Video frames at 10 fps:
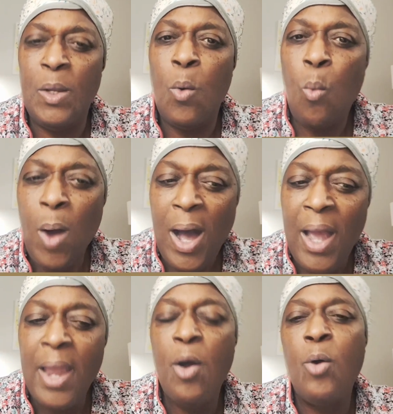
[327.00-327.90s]

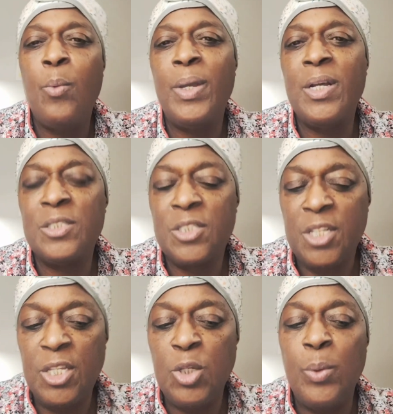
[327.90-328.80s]
Why are we
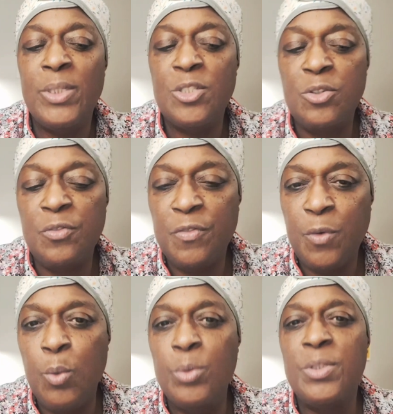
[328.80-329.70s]
continuing to
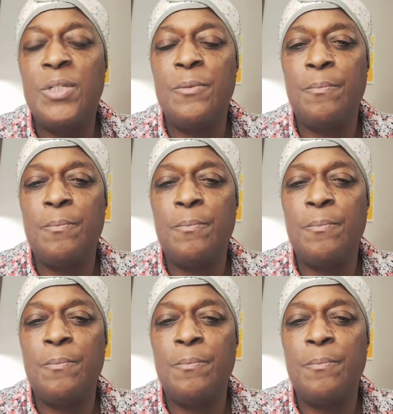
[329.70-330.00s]
vote